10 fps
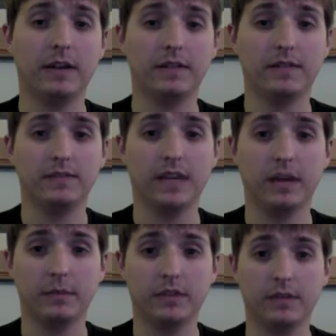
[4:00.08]
enough
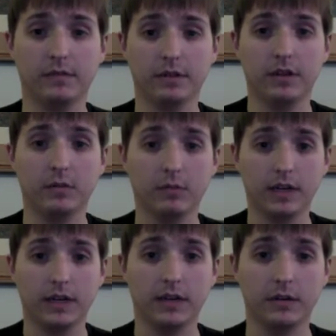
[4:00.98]
time to cover it all right
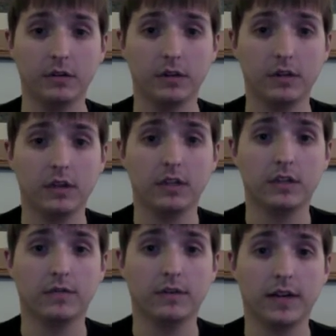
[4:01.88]
now.
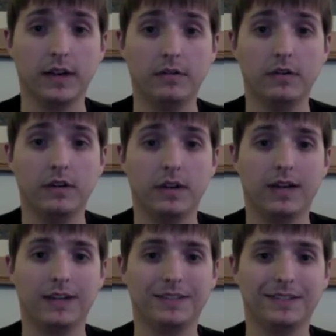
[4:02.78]
So for now, I
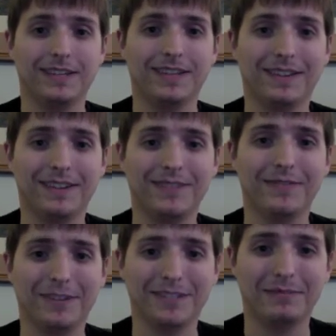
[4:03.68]
can just say thank you for
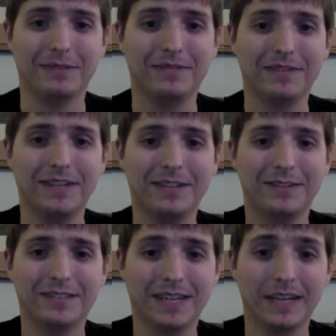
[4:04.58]
watching my
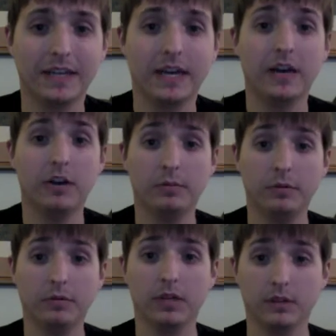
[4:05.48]
videos, and I hope you
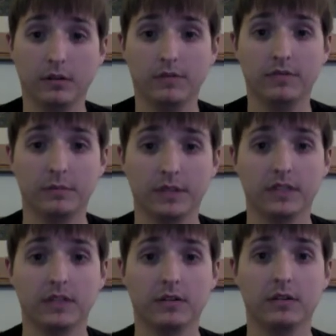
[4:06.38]
really learned from
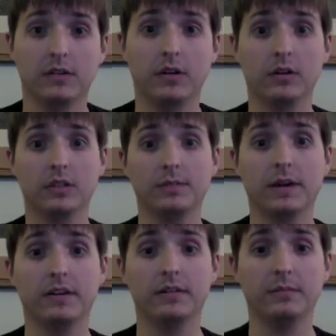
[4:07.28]
this and are
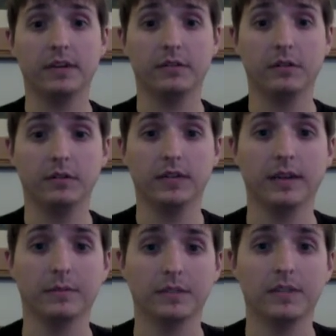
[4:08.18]
inspired to make your own
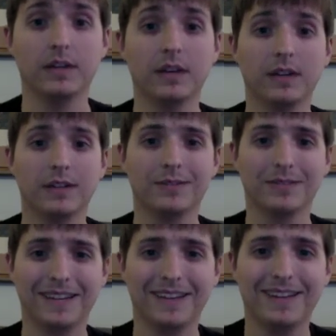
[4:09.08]
games. So
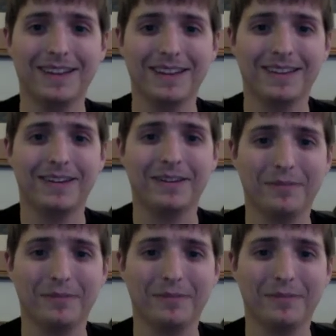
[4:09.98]
again, thank you for